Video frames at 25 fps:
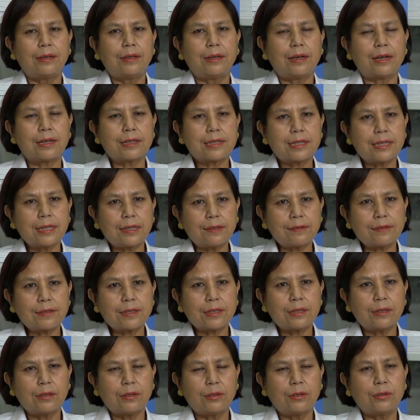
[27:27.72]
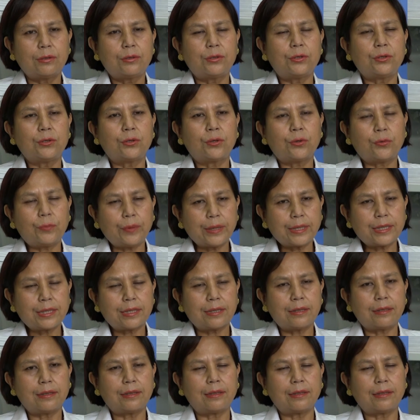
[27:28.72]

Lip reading: ourselves to quit